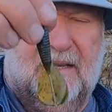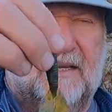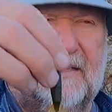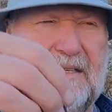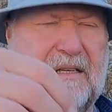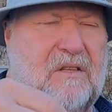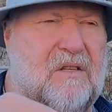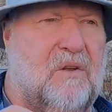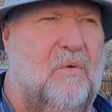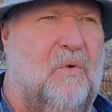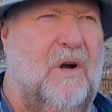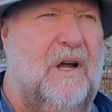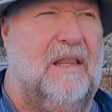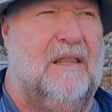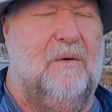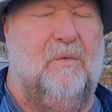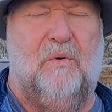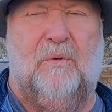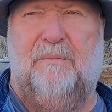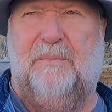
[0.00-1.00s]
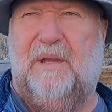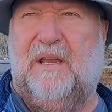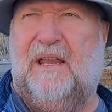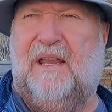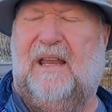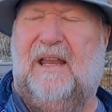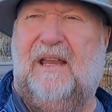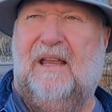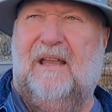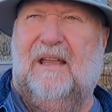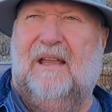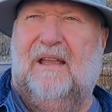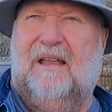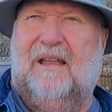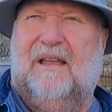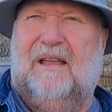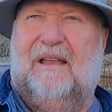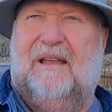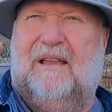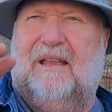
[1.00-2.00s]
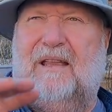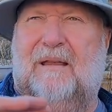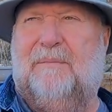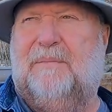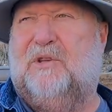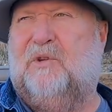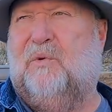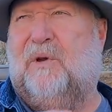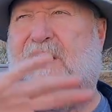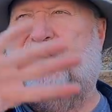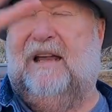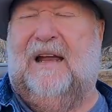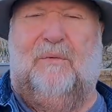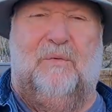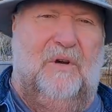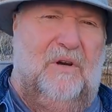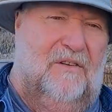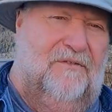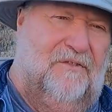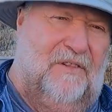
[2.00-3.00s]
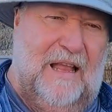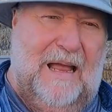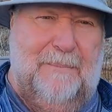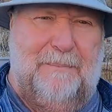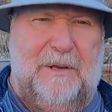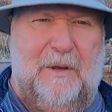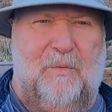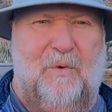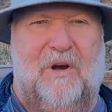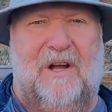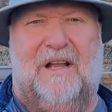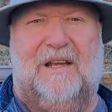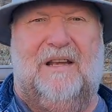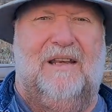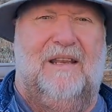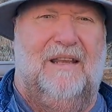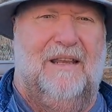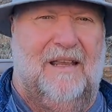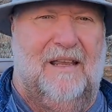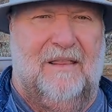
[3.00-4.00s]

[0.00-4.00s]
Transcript: This is the one that would be in between that real flappy one